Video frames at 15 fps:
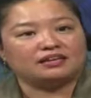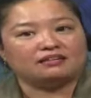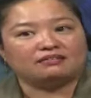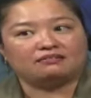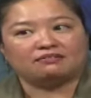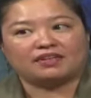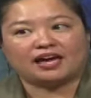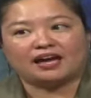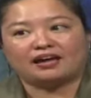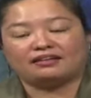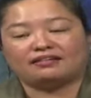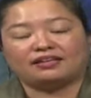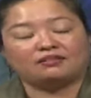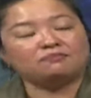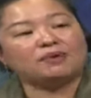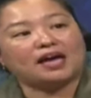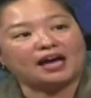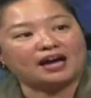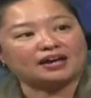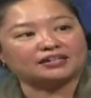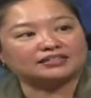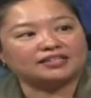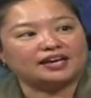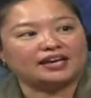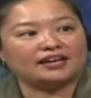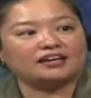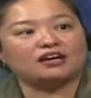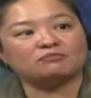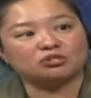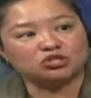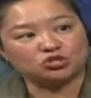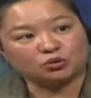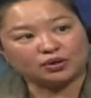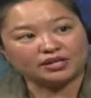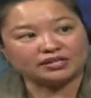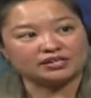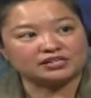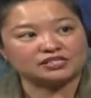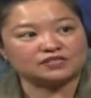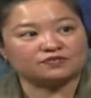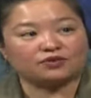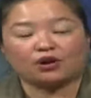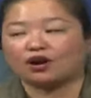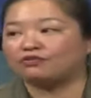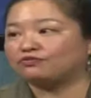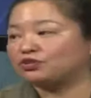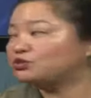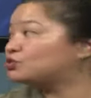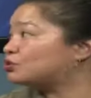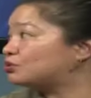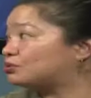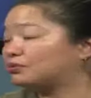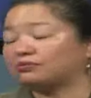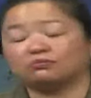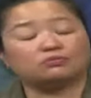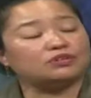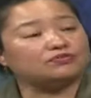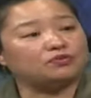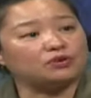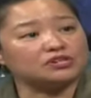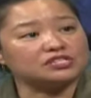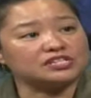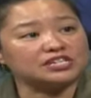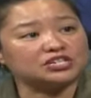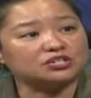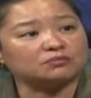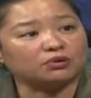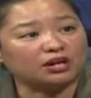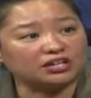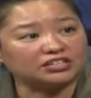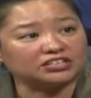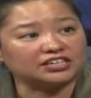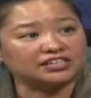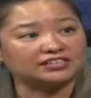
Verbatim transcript: that impact and come and join us for our future reforestation projects.